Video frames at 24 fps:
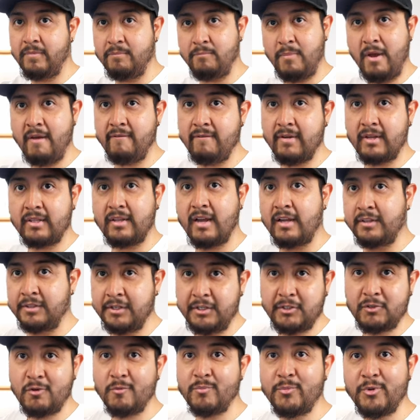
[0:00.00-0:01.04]
Perfect. And
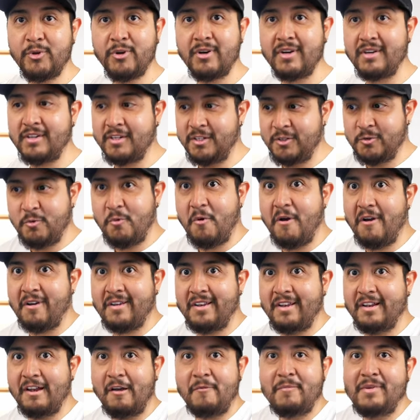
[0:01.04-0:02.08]
this computer is
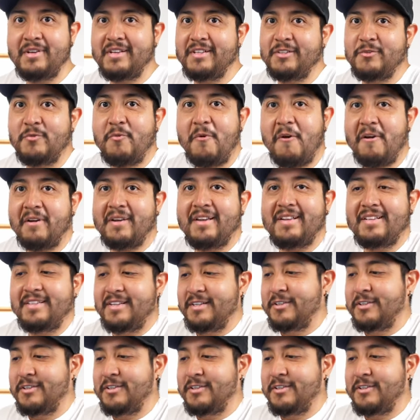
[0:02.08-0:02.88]
working. I mean, it's working.